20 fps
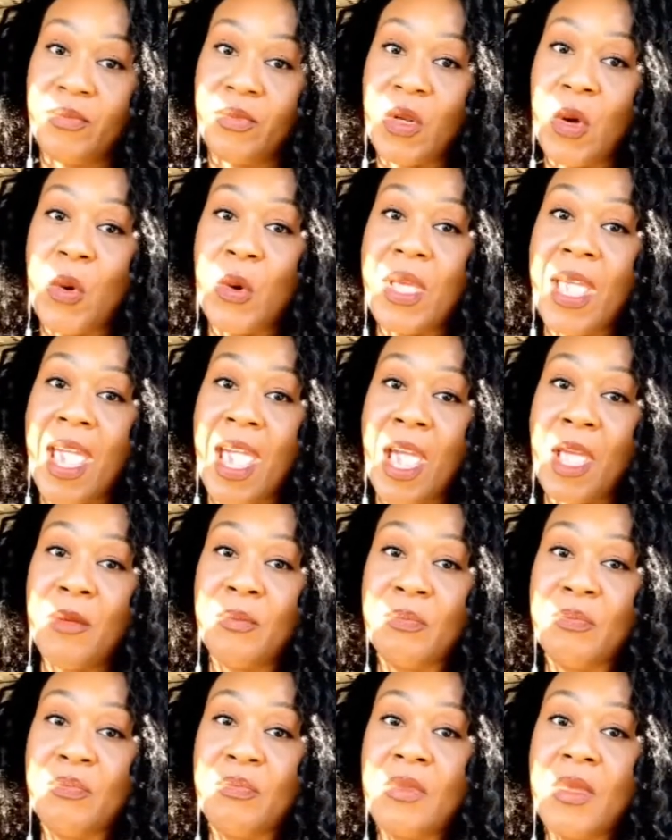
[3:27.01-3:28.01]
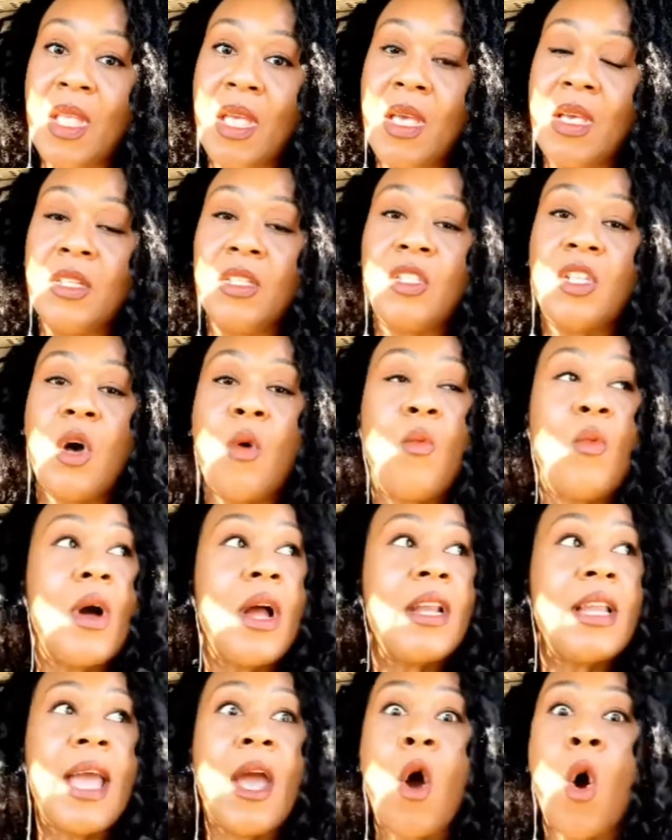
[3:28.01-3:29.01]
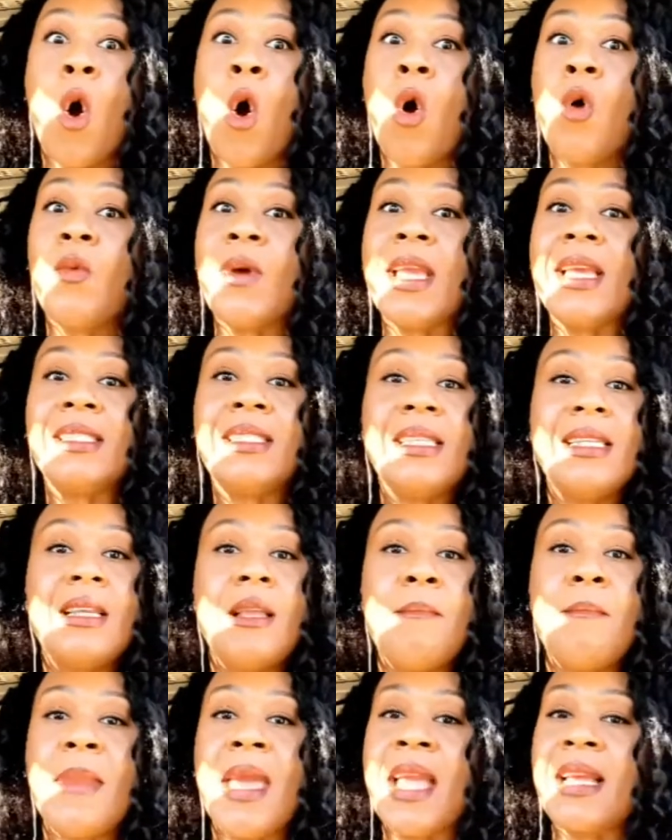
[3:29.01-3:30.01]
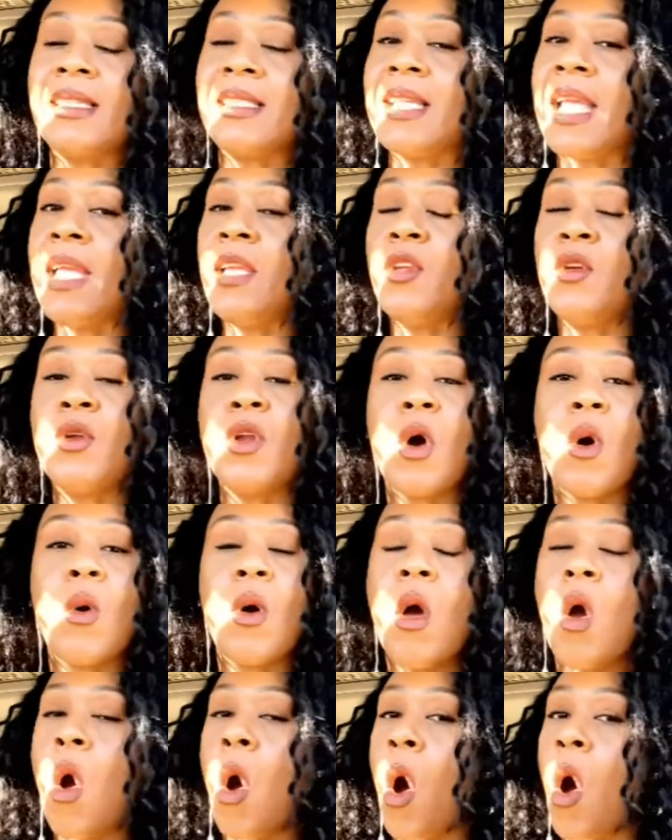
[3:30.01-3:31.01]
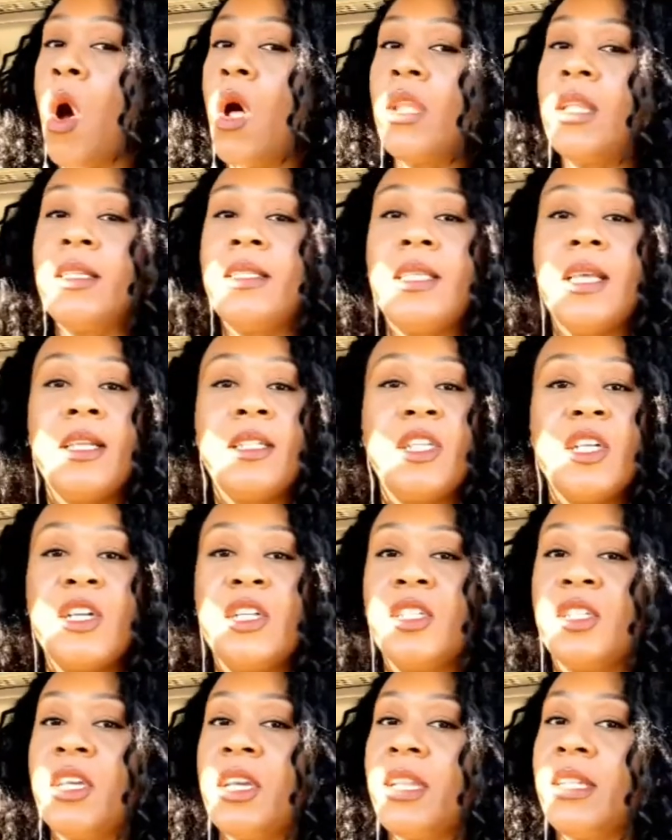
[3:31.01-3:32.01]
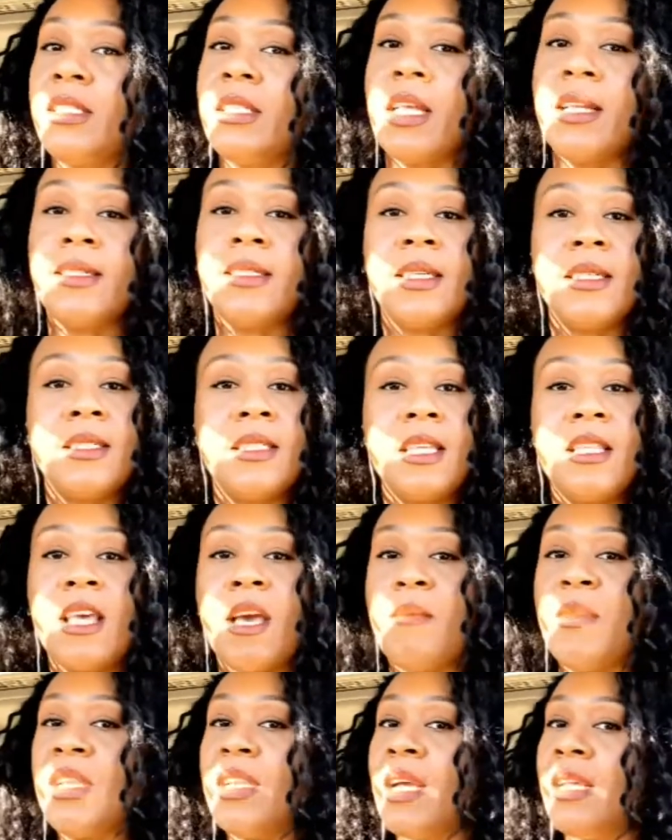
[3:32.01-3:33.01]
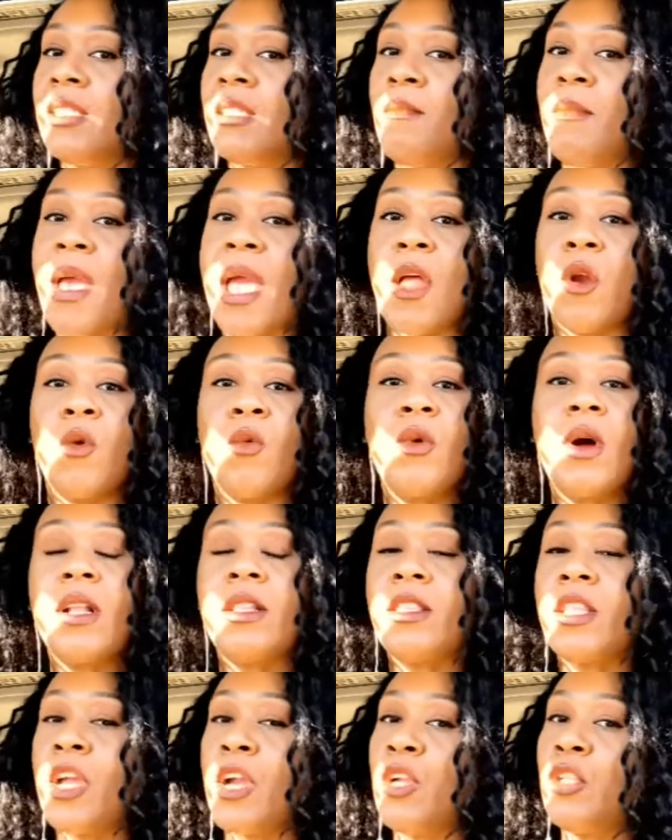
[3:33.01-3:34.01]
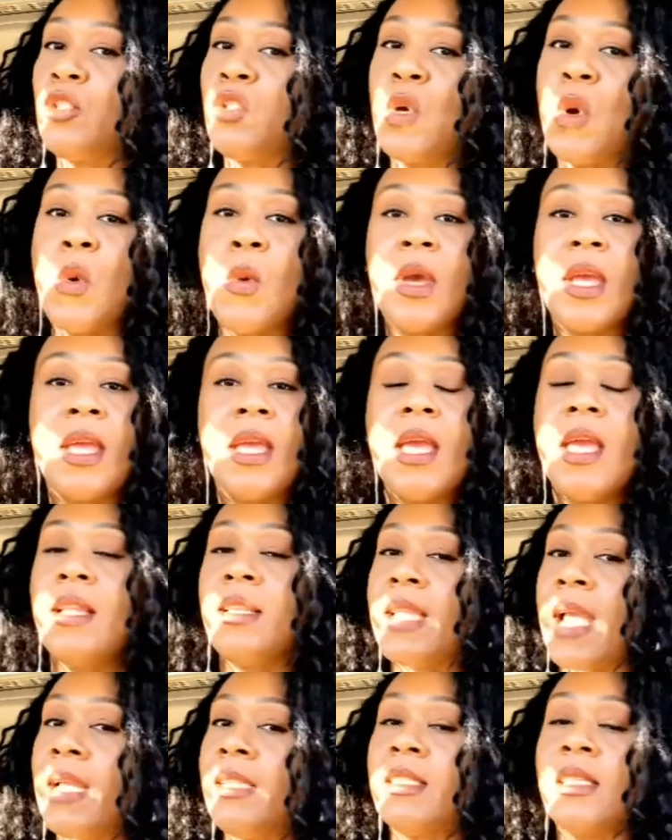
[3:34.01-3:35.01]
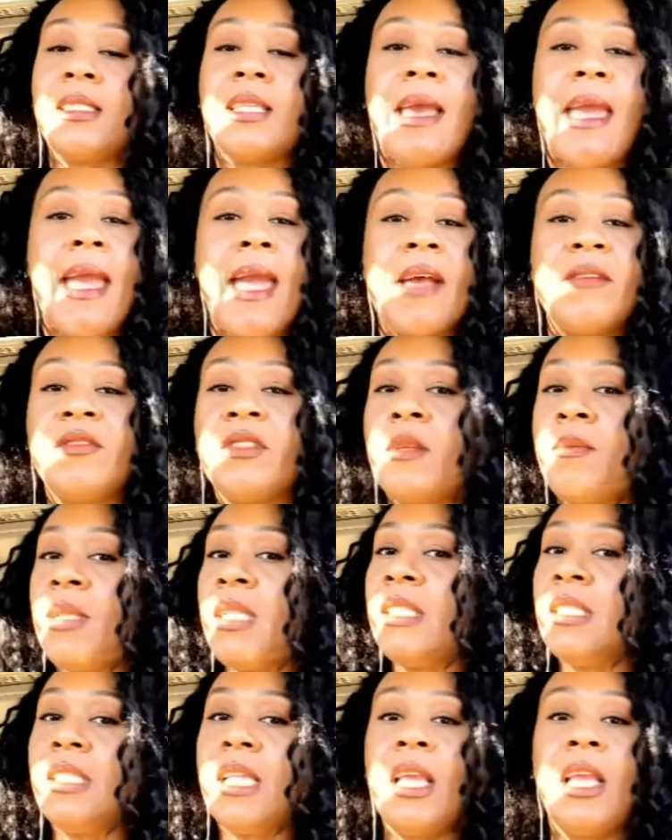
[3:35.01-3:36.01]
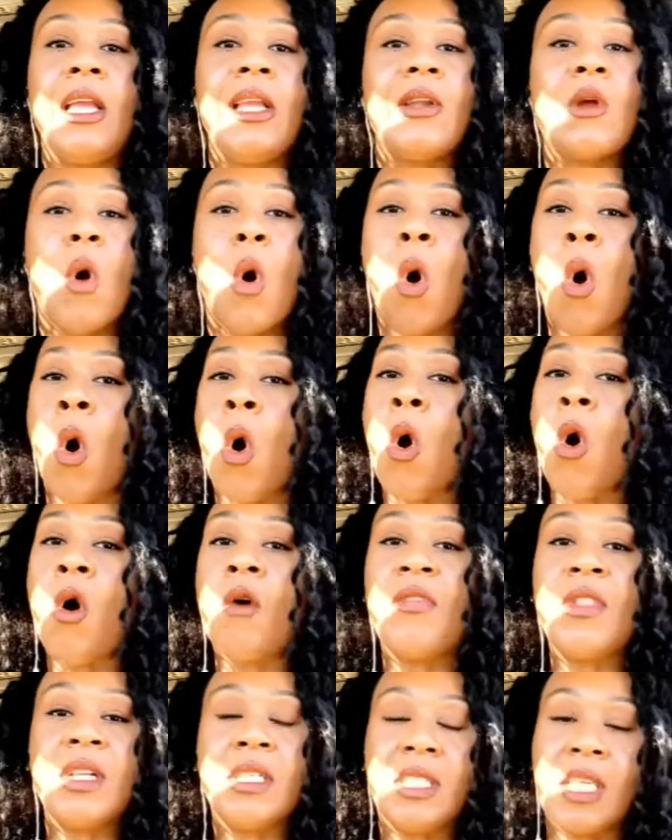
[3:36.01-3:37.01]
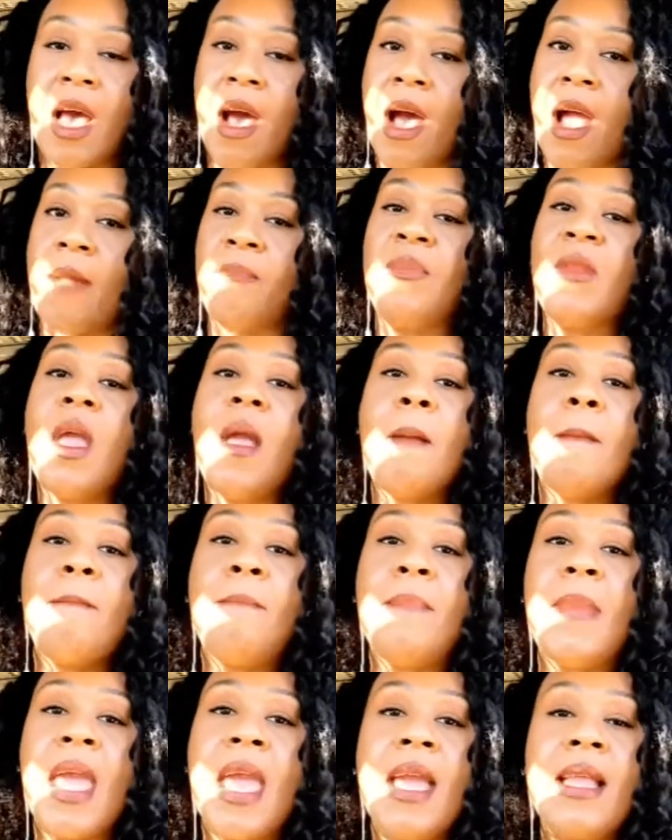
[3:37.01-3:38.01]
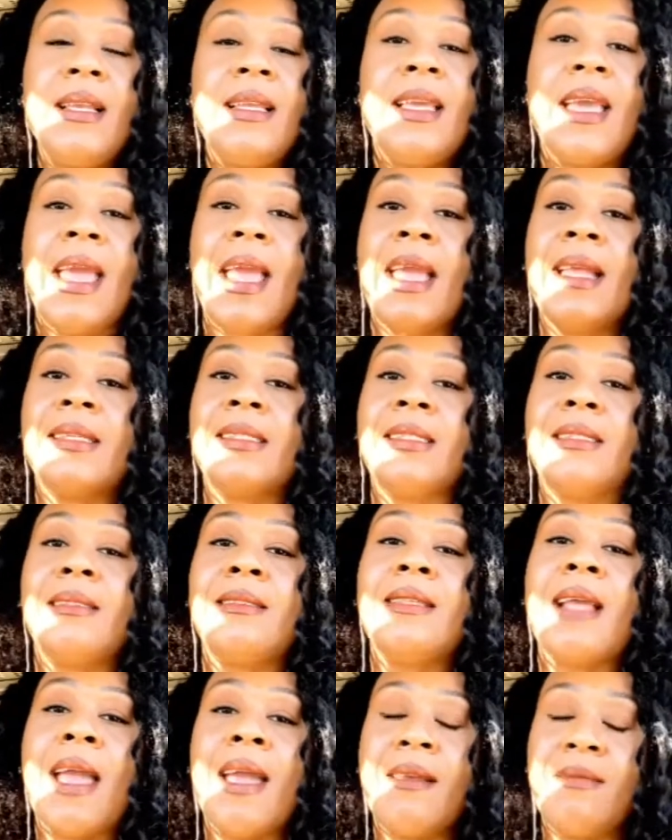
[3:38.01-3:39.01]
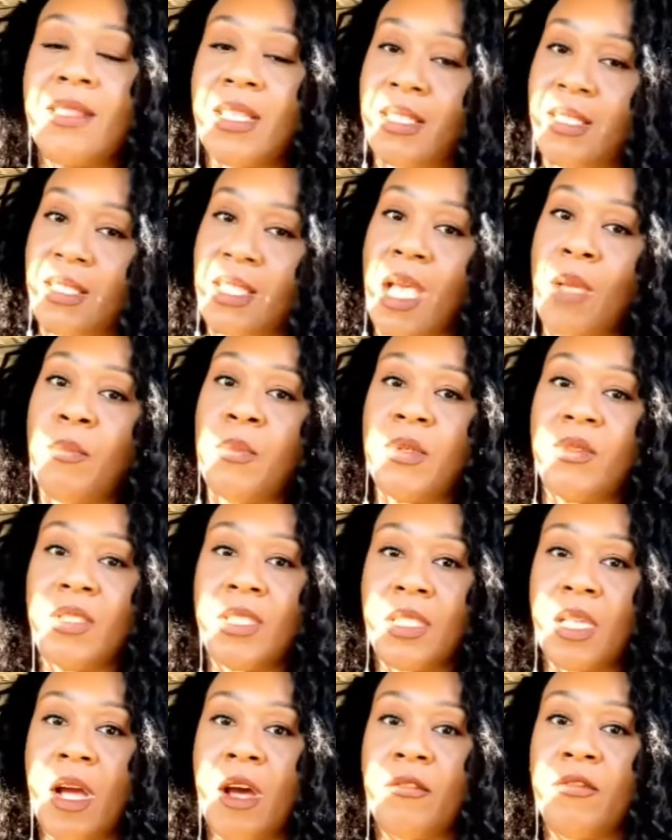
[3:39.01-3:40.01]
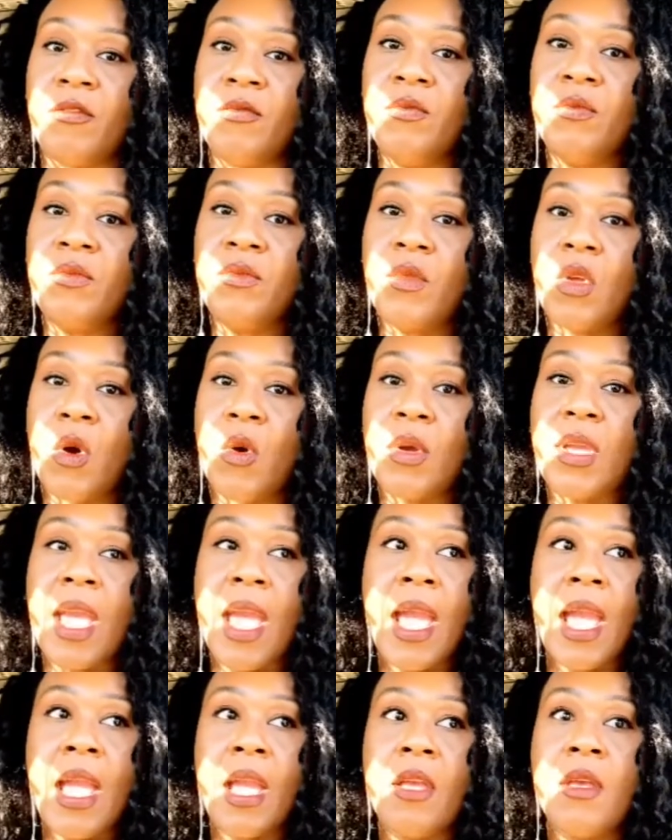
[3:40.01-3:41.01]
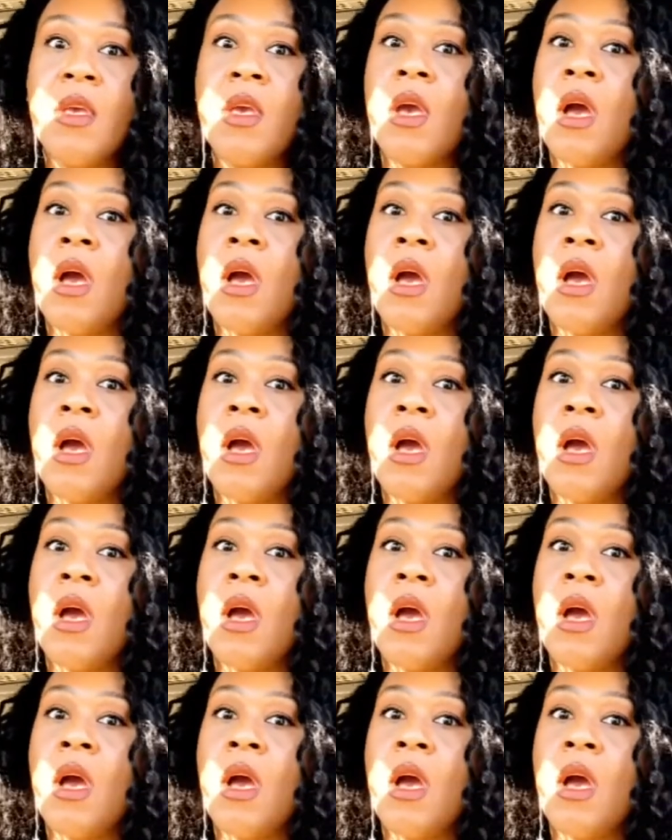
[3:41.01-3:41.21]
Okay? Someone that always in the mix, all attention is good attention to them. It doesn't matter what they're doing. They just have to be seen all the time. Men can't stand this type of stuff. Okay.